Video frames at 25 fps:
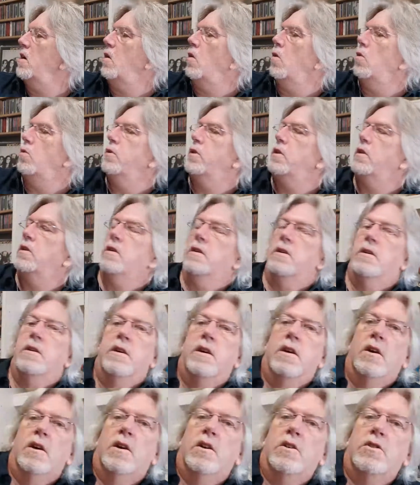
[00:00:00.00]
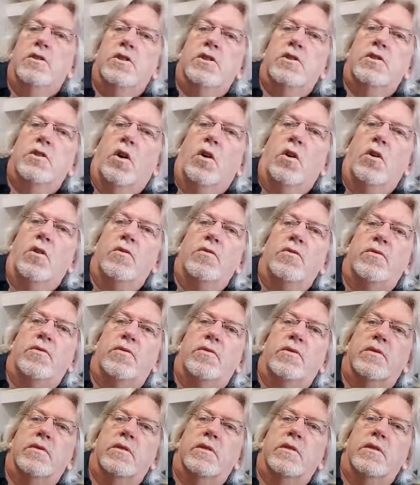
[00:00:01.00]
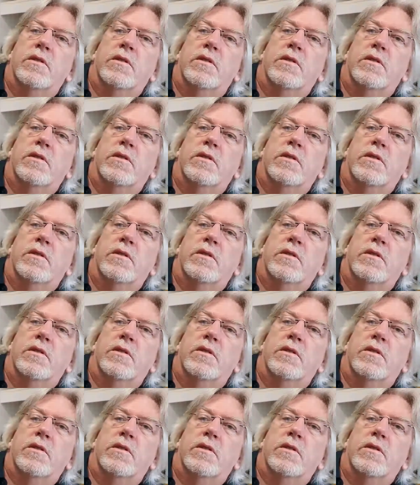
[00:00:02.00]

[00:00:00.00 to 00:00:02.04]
holding a staff,